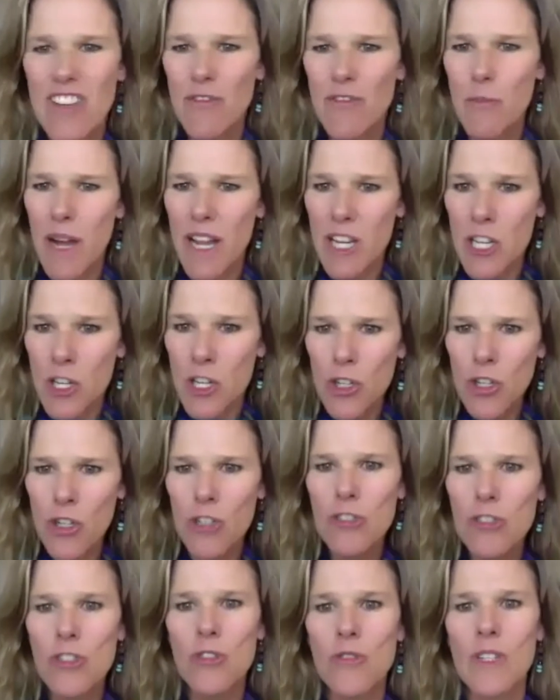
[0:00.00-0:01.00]
by
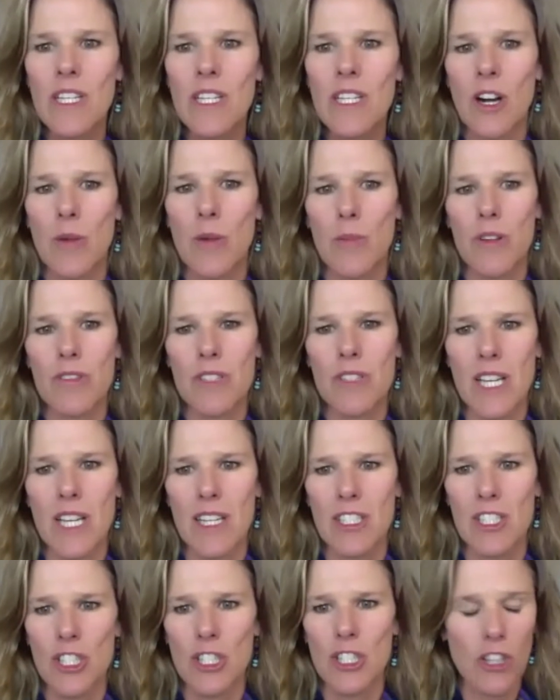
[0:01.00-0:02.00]
nurturing our
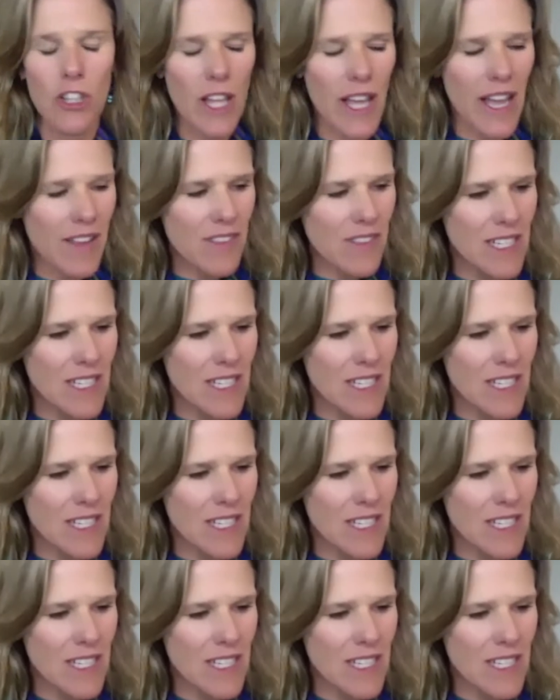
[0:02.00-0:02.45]
potential and then